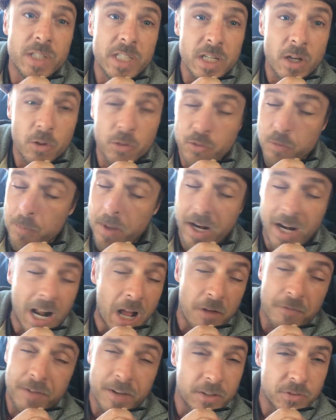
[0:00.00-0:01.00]
and he knows no matter
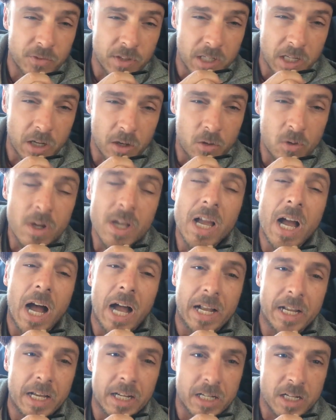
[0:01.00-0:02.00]
how fast I go,
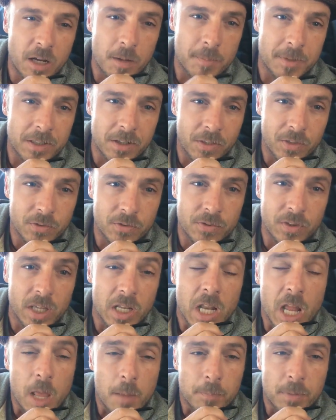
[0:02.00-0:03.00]
I got to come into the sit.